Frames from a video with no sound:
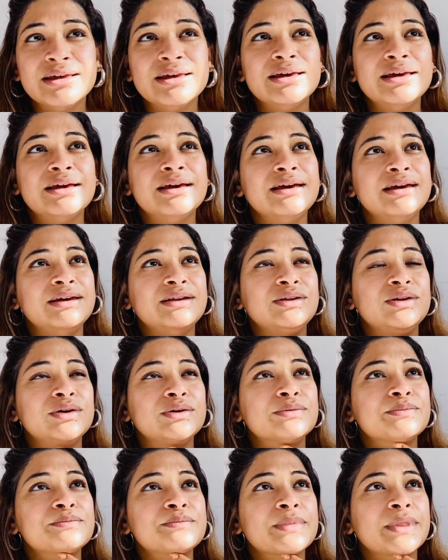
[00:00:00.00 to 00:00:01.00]
in
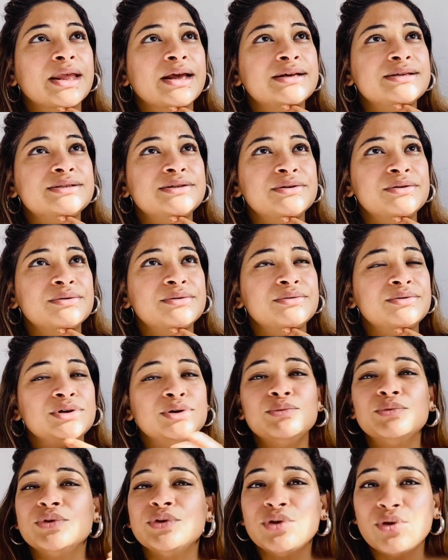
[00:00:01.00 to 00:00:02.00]
you. So you
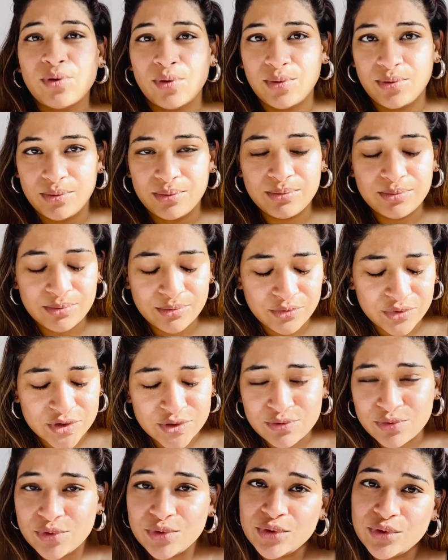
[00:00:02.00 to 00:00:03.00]
would know which
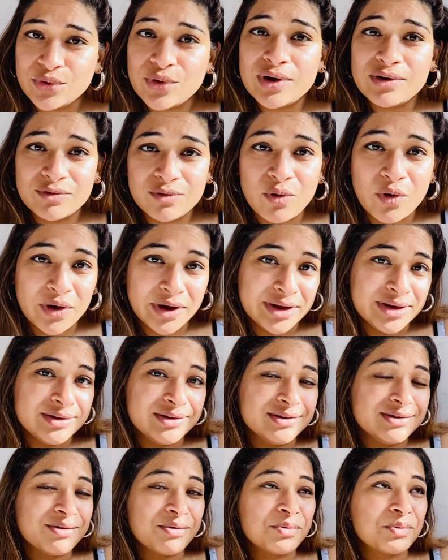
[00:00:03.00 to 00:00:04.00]
food to avoid.
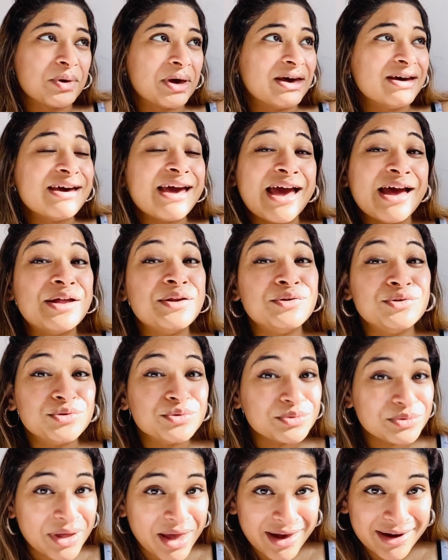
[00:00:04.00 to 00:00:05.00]
Okay, and do
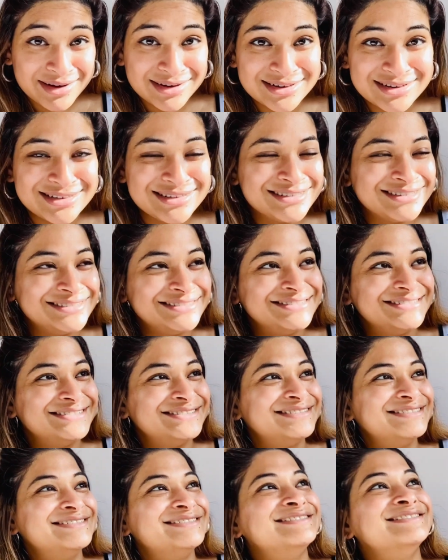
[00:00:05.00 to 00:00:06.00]
that.
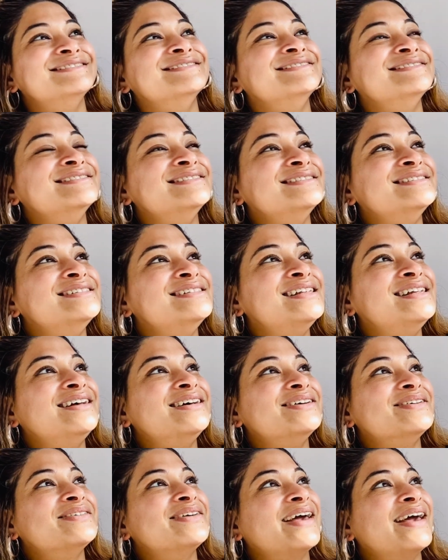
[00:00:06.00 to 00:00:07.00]

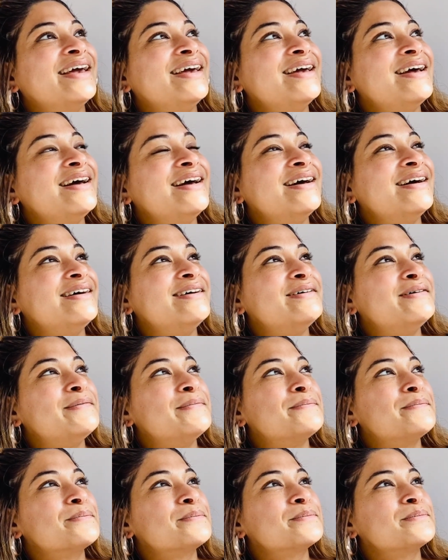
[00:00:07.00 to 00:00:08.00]
Okay,
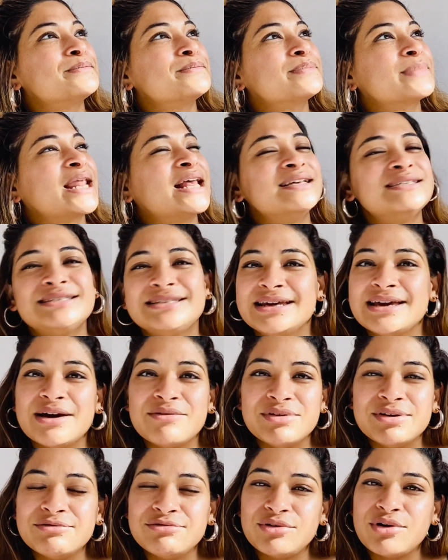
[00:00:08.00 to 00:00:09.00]
stay
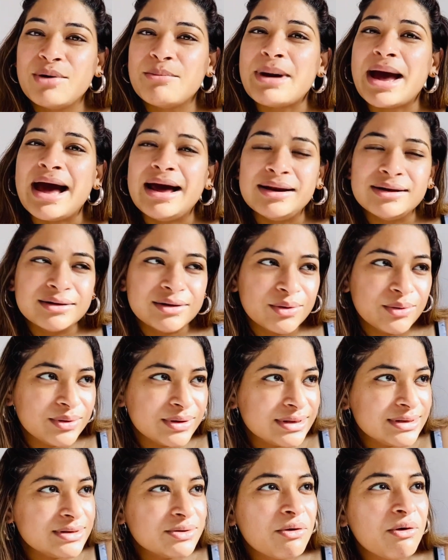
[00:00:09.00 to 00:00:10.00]
away from alcohol
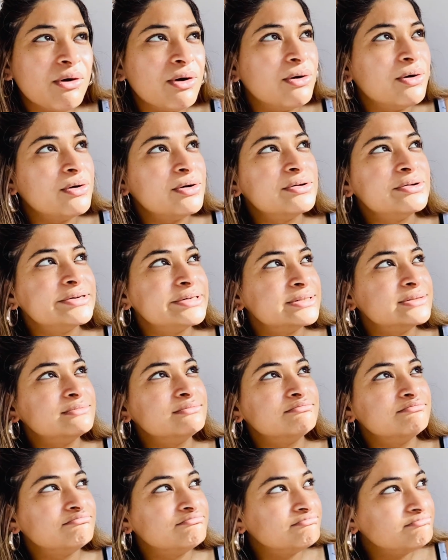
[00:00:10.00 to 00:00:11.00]
or
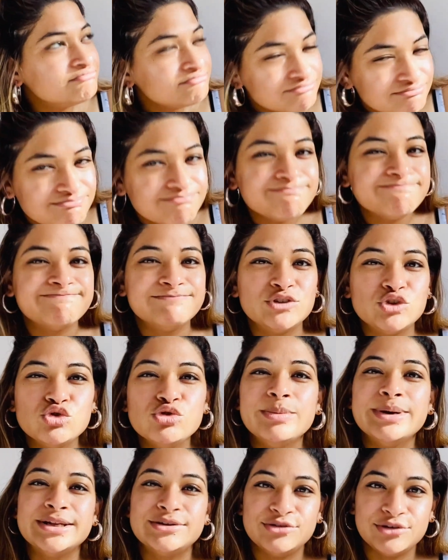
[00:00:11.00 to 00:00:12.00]
too
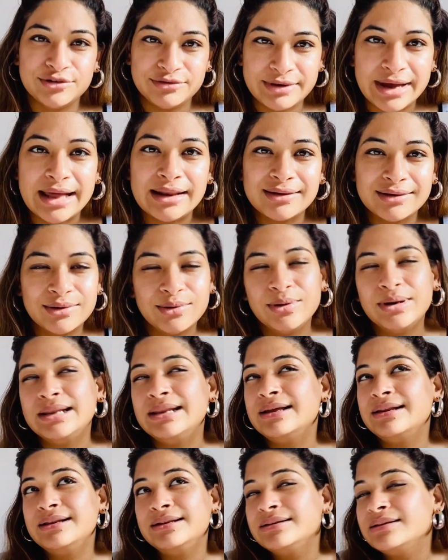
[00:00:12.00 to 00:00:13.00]
much of alcohol. A
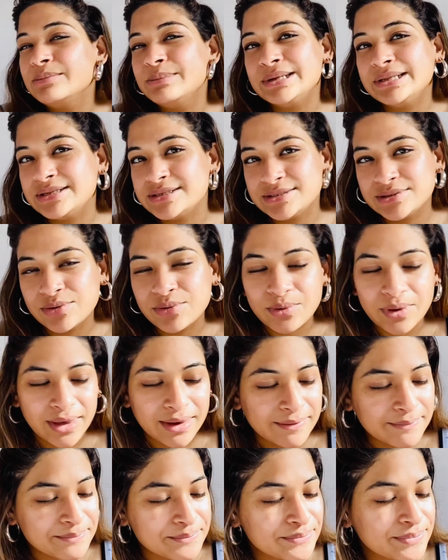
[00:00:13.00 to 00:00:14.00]
little bit is okay.
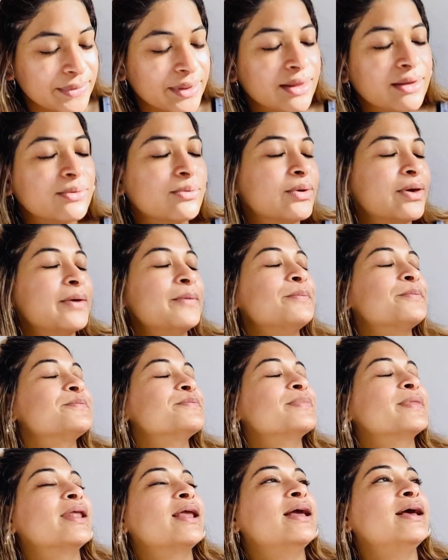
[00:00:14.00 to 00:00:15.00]
Okay,
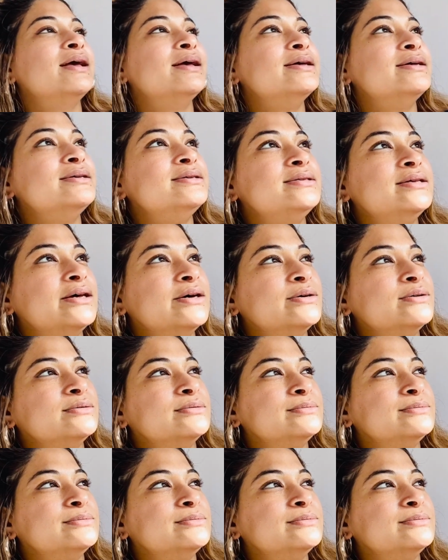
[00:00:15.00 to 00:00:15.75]
so